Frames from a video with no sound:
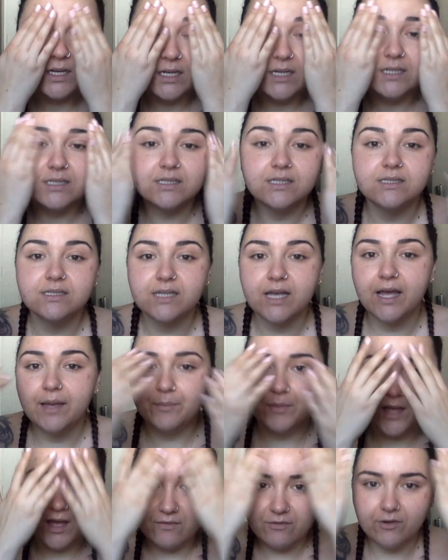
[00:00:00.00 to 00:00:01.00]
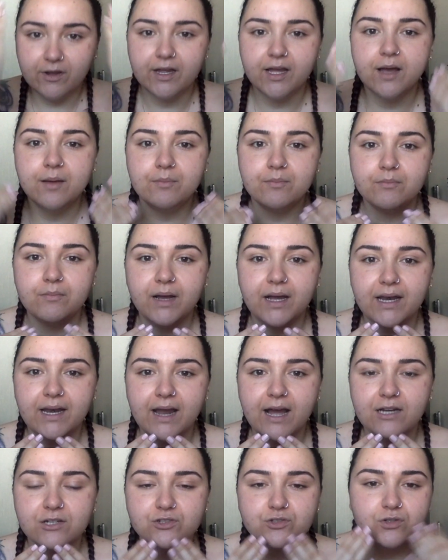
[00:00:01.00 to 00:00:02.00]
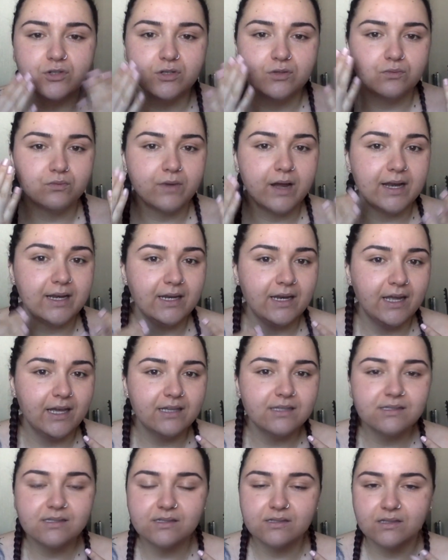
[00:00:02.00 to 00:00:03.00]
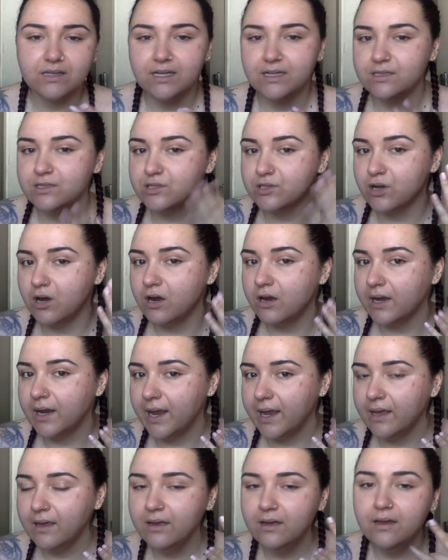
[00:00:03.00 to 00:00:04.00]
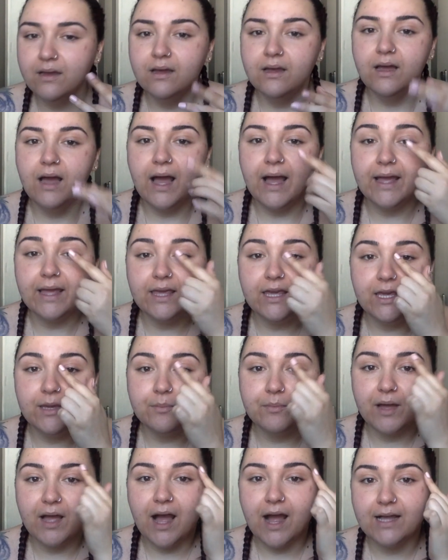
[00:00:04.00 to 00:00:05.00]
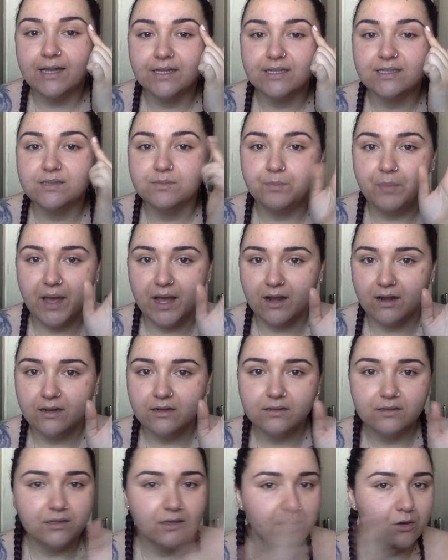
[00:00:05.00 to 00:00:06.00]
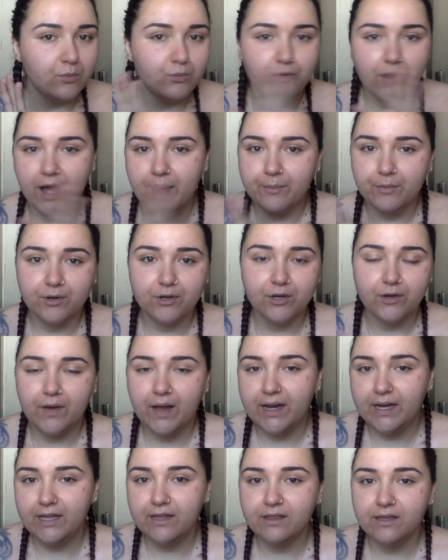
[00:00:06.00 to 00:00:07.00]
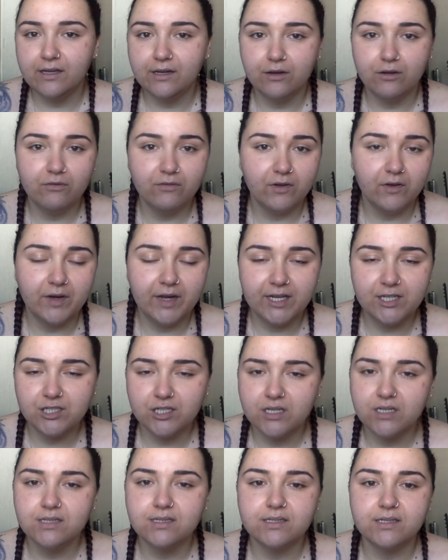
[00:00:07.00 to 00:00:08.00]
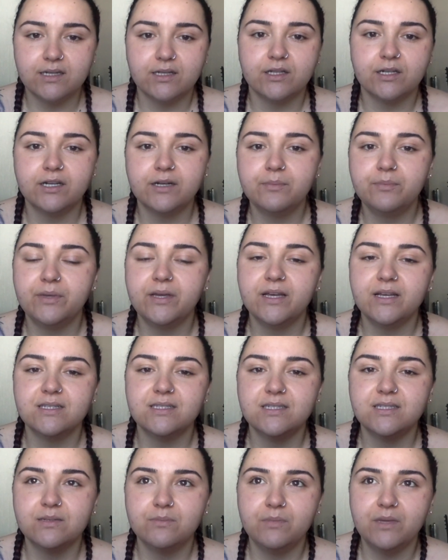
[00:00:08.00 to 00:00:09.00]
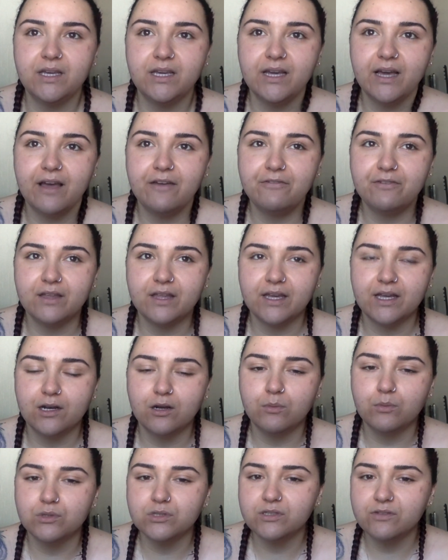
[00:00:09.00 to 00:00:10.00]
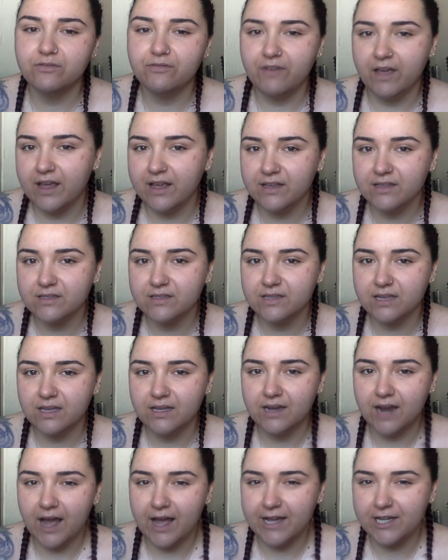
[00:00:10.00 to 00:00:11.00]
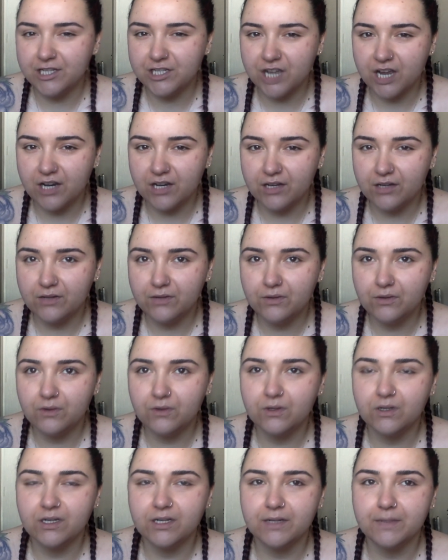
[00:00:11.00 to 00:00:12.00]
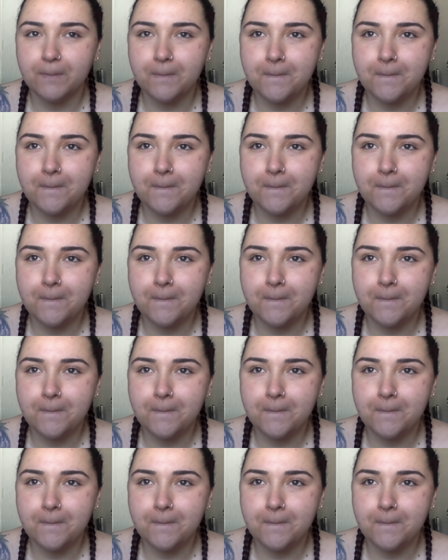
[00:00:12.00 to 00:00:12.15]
since I am covering up my natural redness and scarring, I keep my eyelids bare, no primer, no anything, no foundation, concealer, because to me, I feel like it almost fakes an eyeshadow, or